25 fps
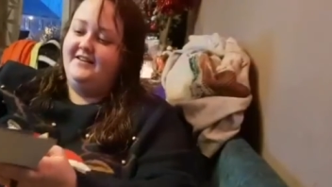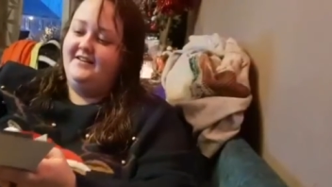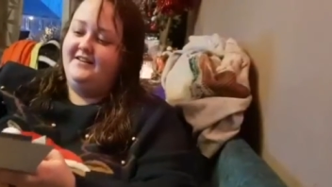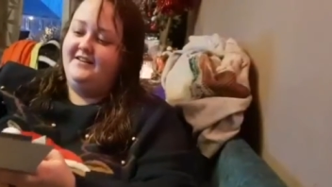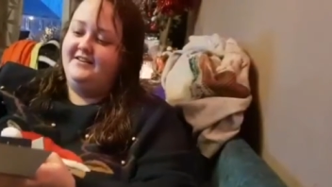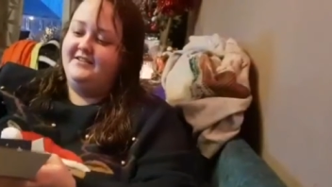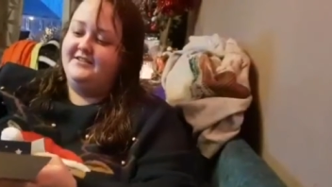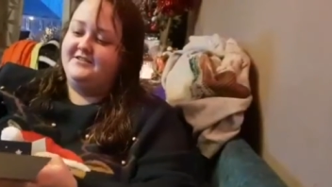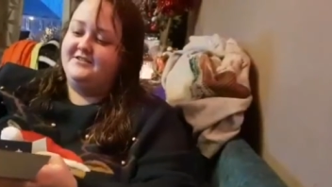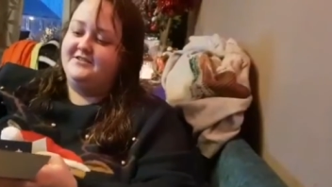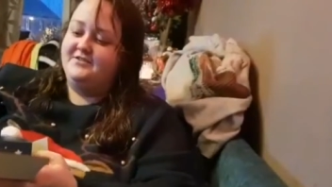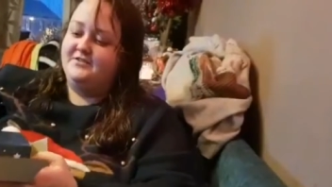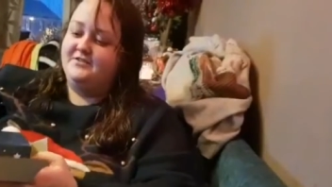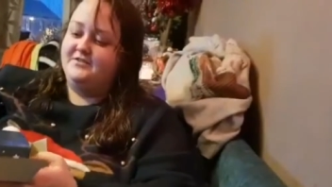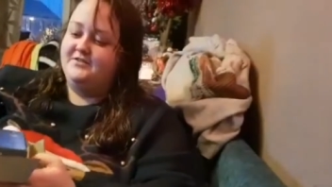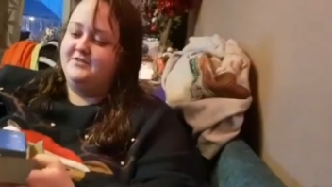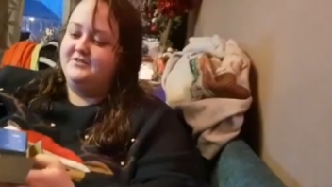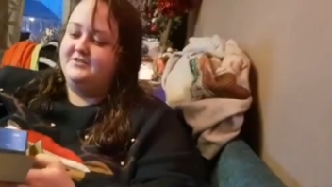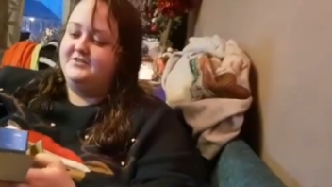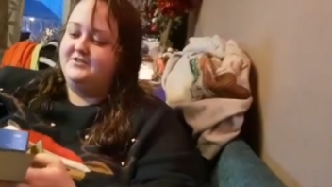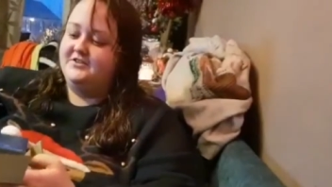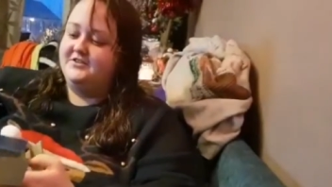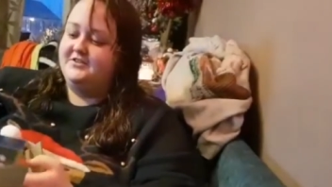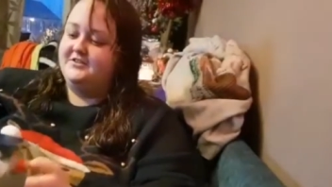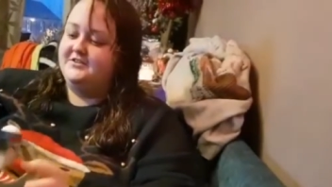Oh, it's
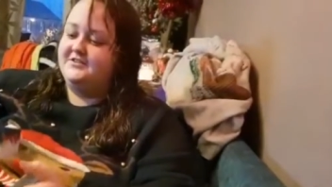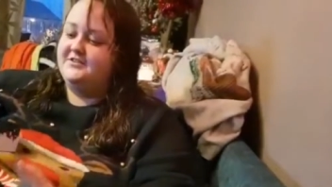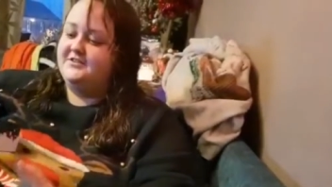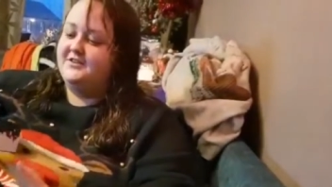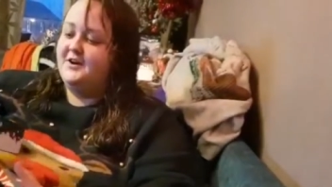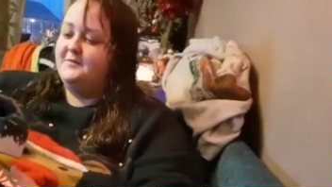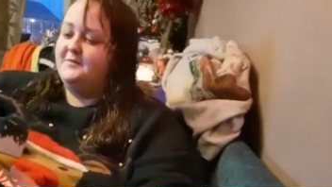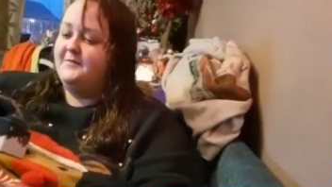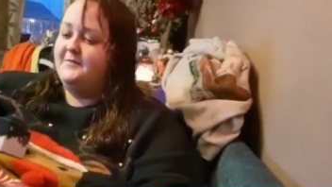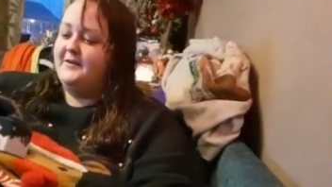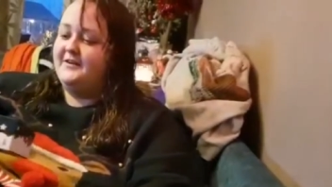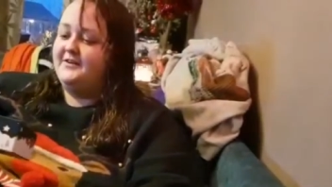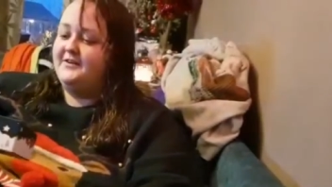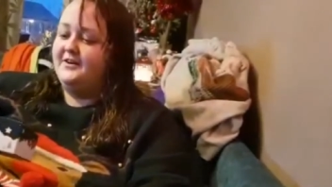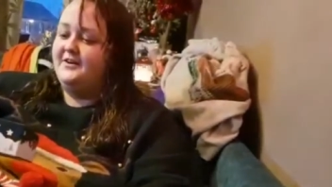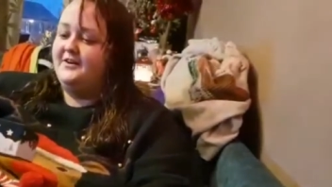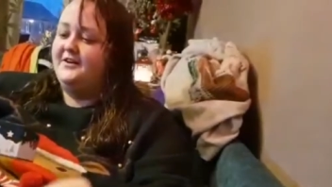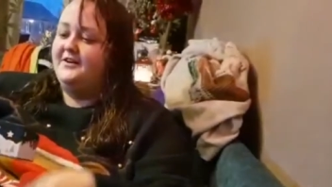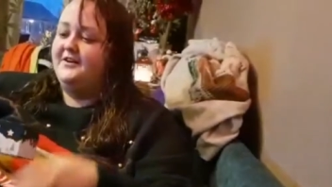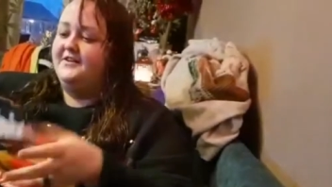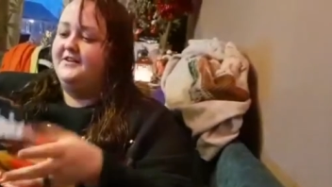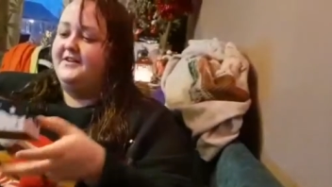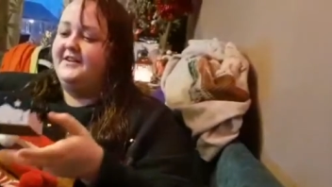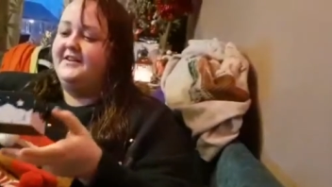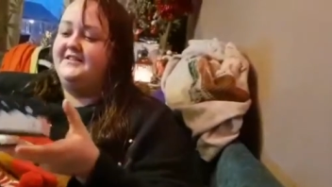gorgeous. Oh my
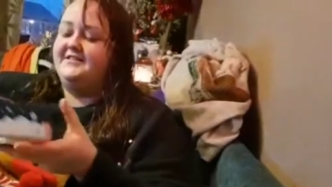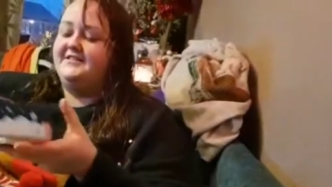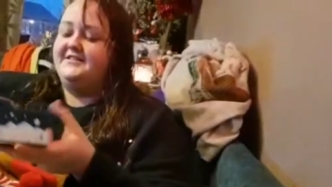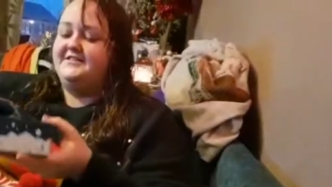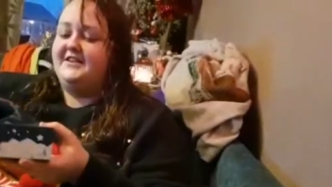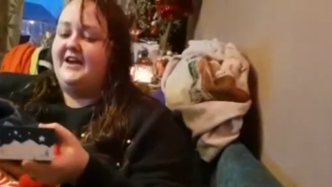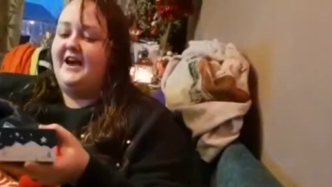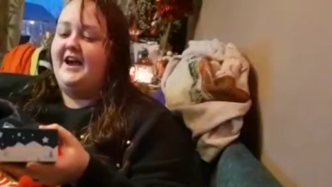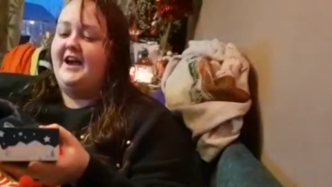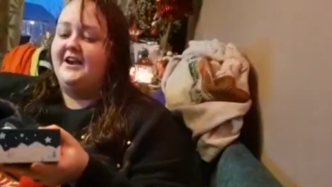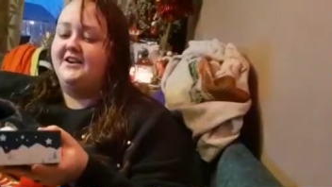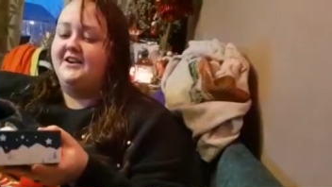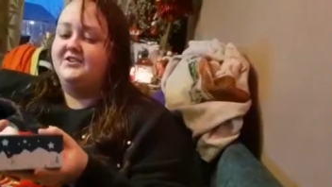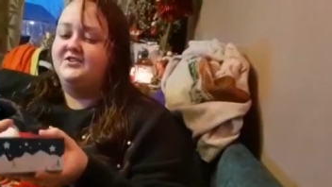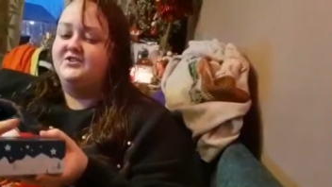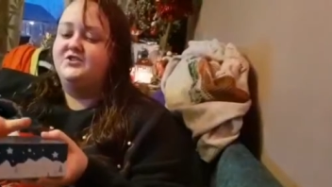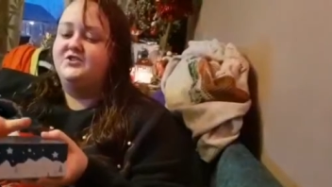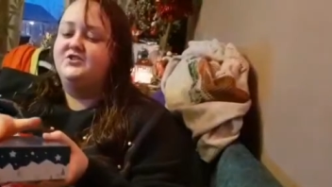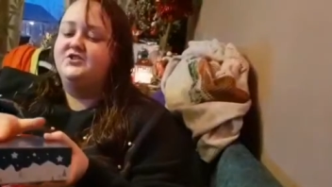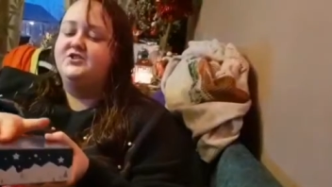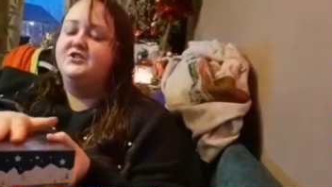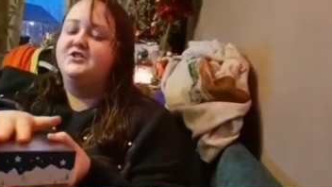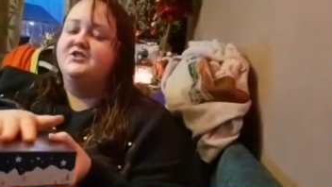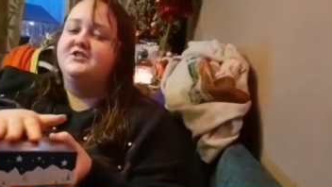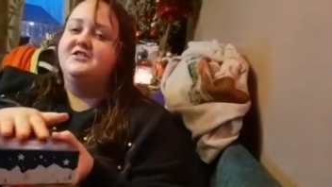god, it's
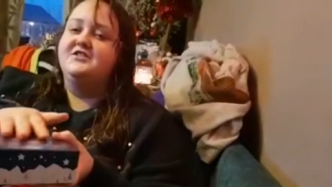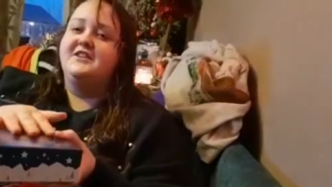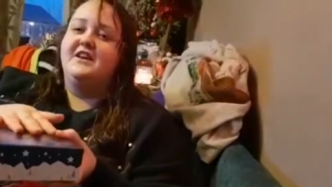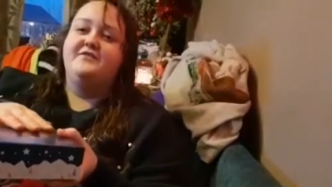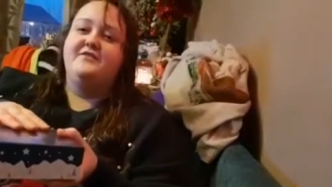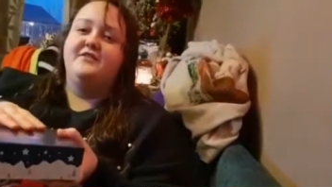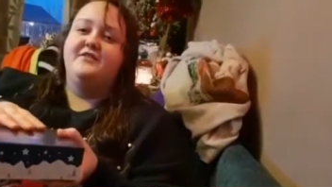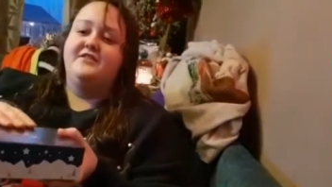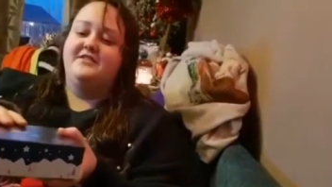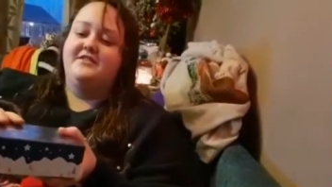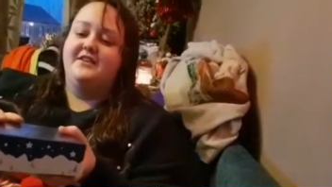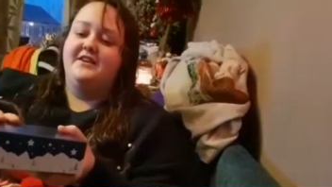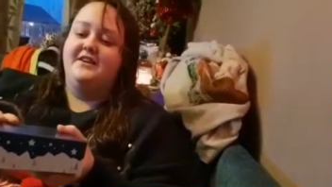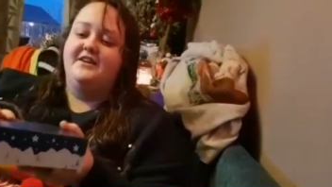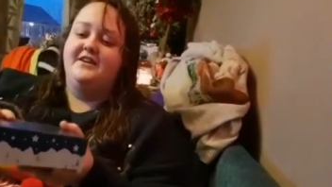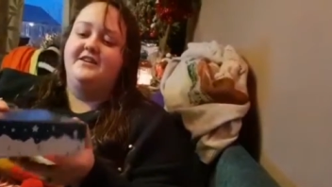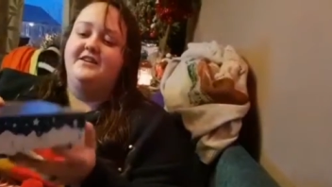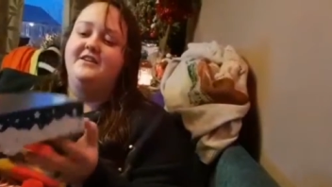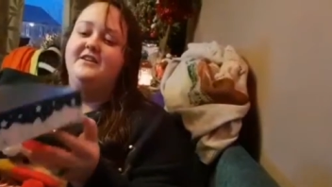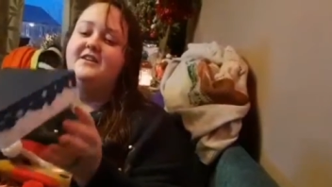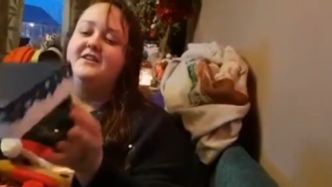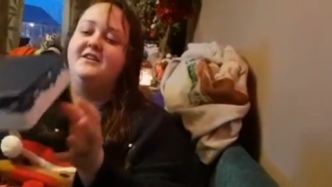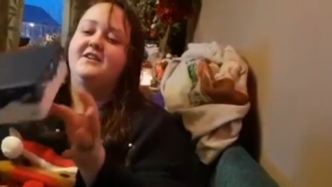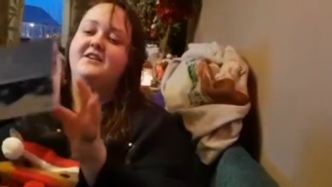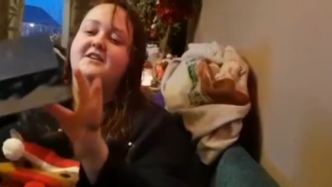textured and
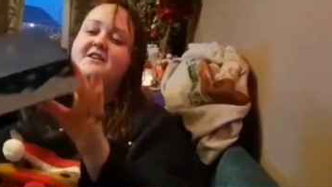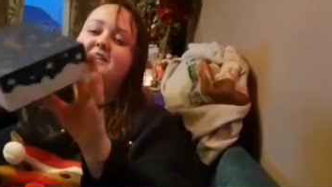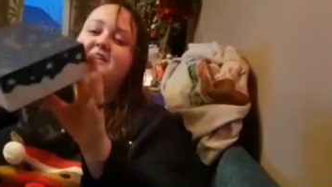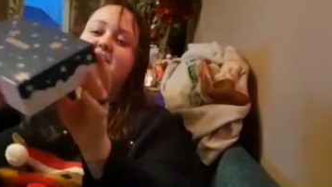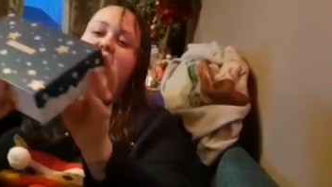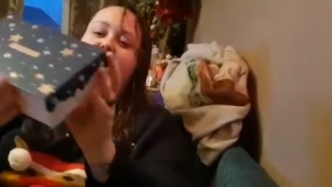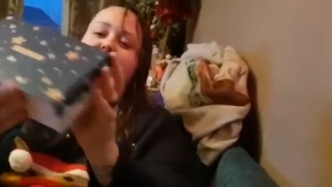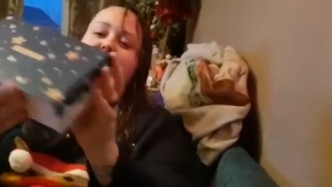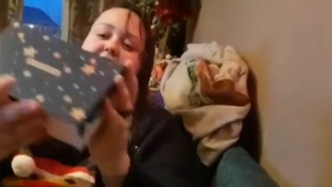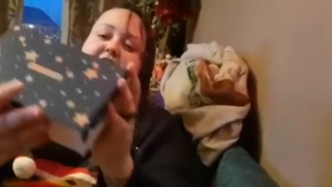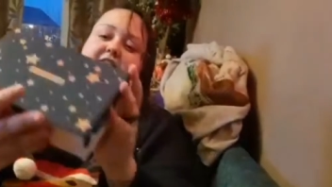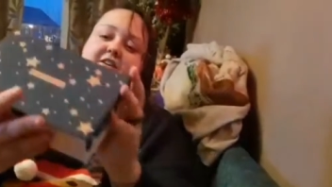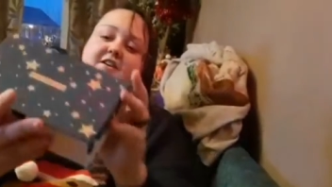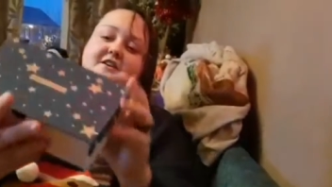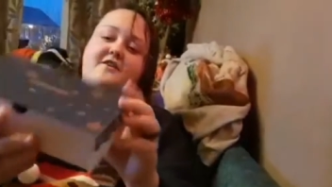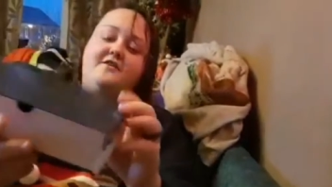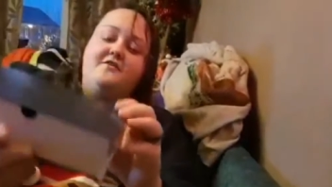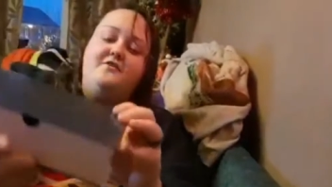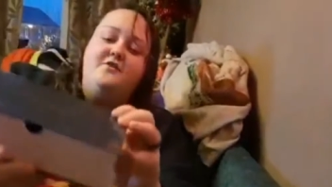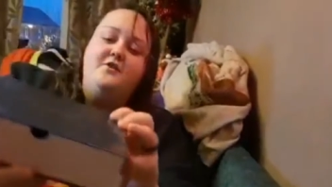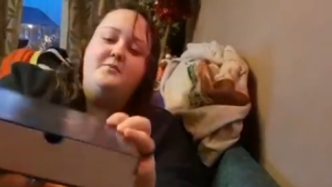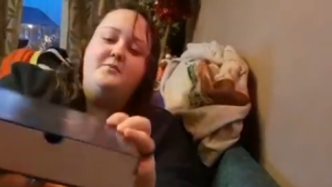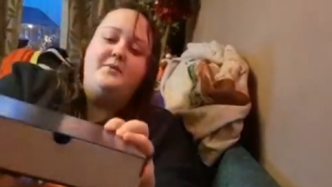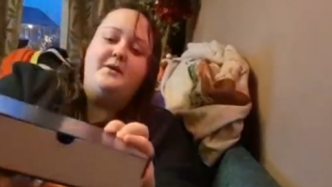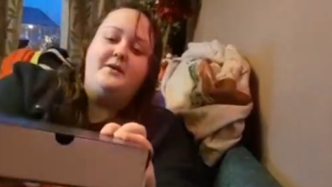everything. I don't
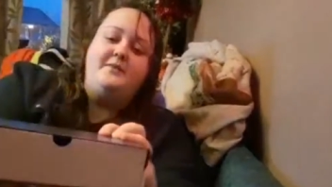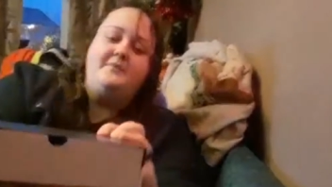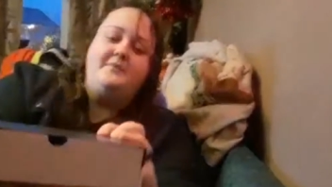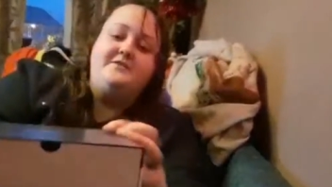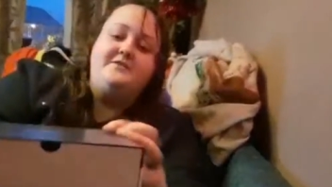know if you'll